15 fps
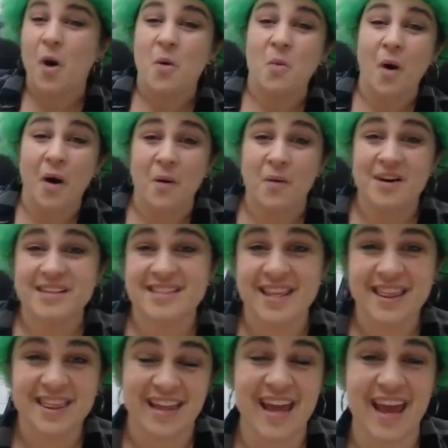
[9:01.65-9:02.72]
What was the
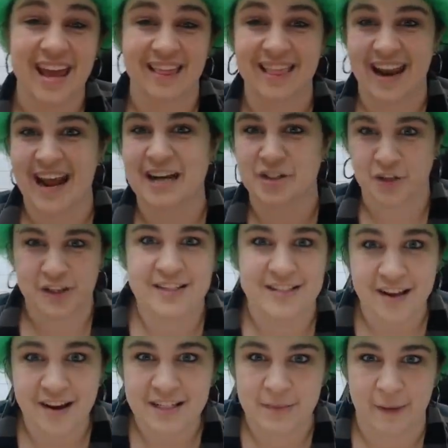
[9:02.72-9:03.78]
thing that actually sucked